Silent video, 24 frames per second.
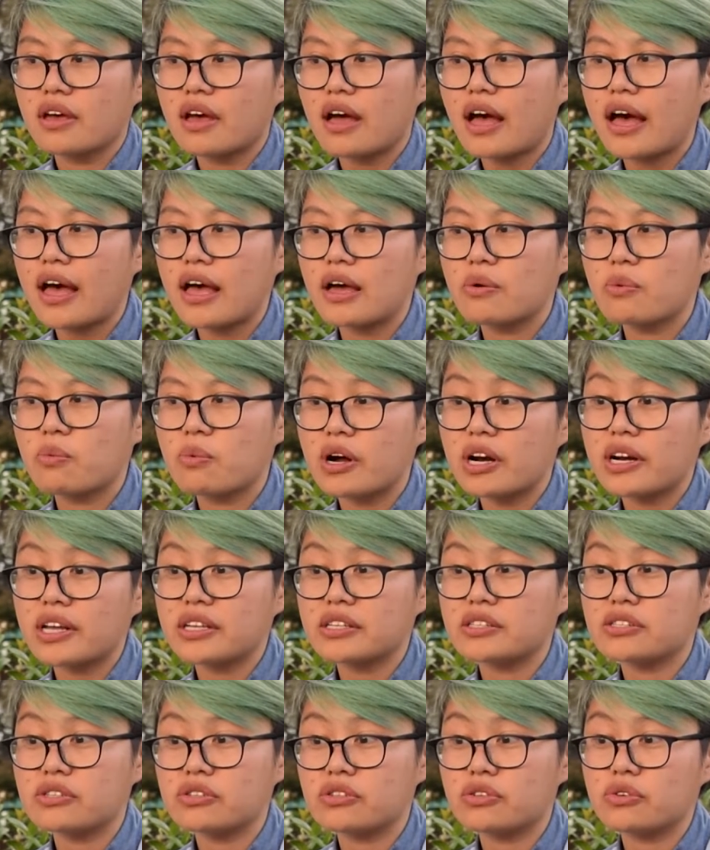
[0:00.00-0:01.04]
I
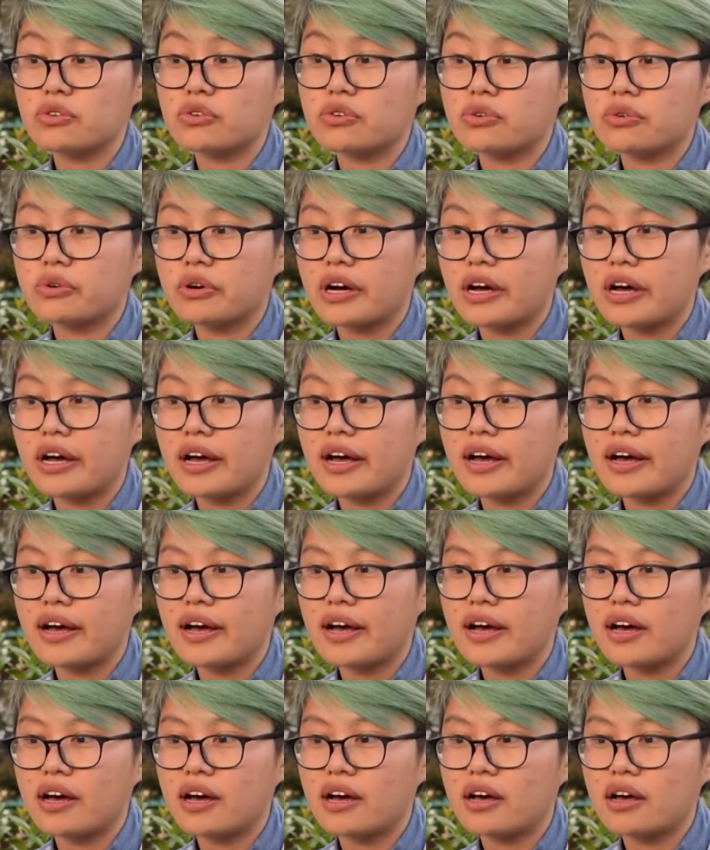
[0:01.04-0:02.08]
wanted to
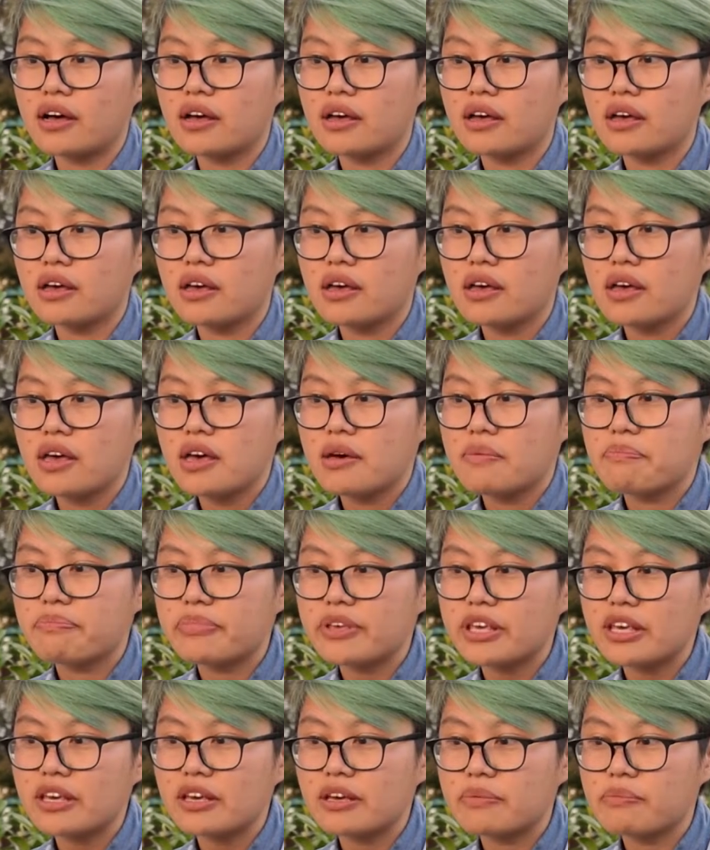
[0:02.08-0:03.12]

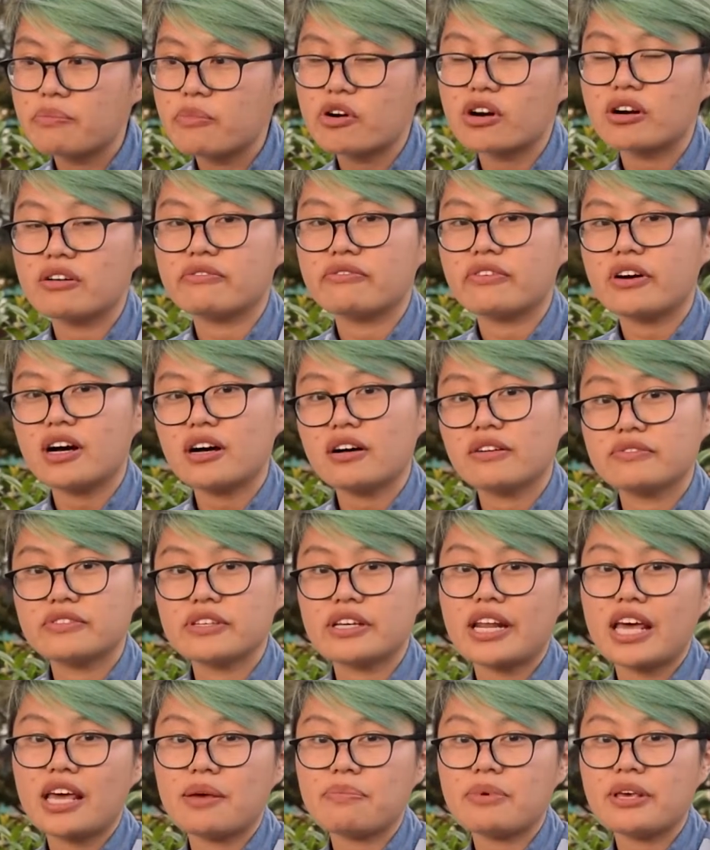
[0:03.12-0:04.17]
be more involved
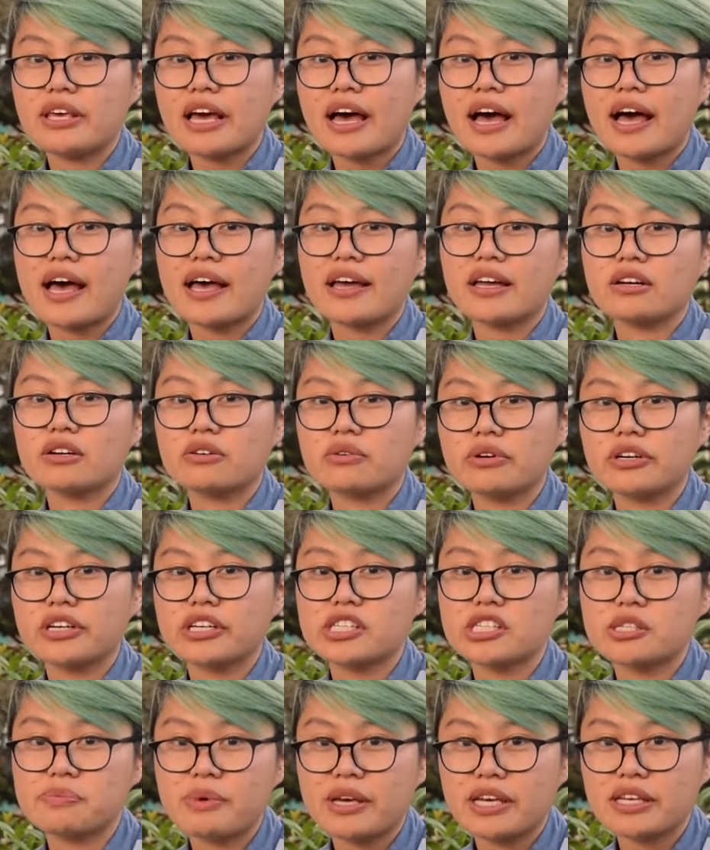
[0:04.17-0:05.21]
in API and
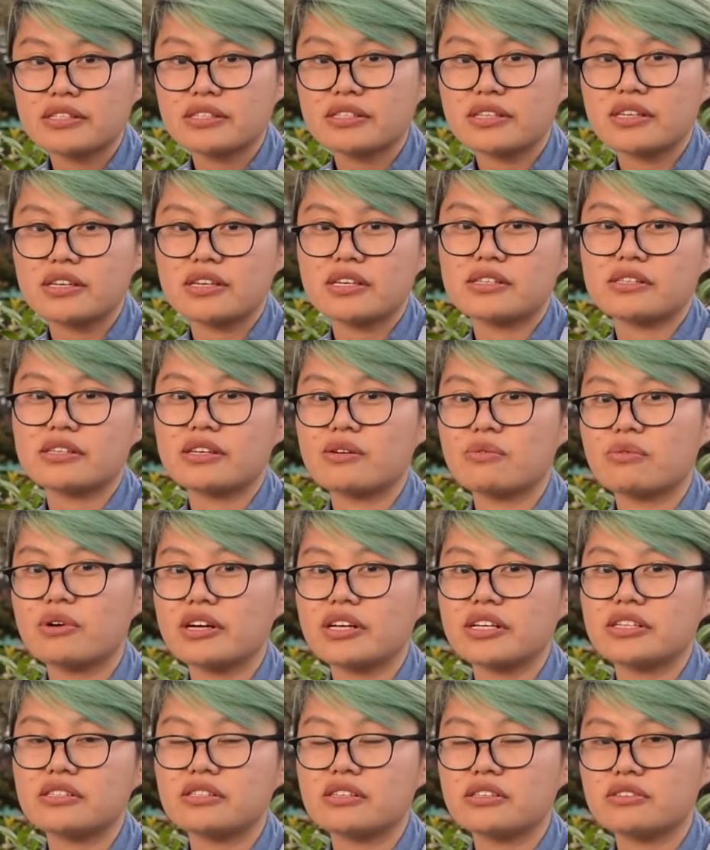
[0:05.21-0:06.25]
queer spaces, and
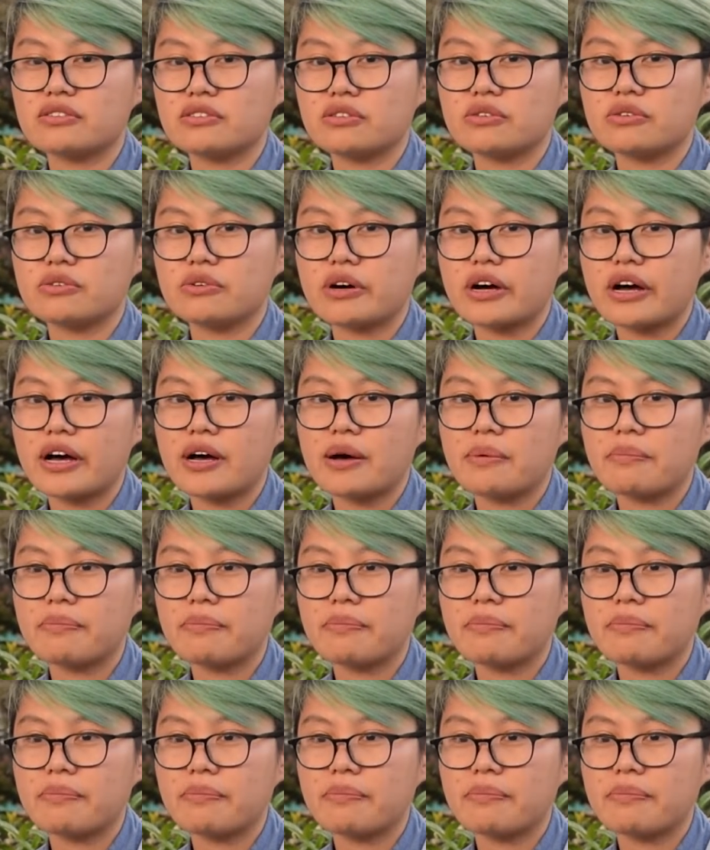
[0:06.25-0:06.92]
wanted to do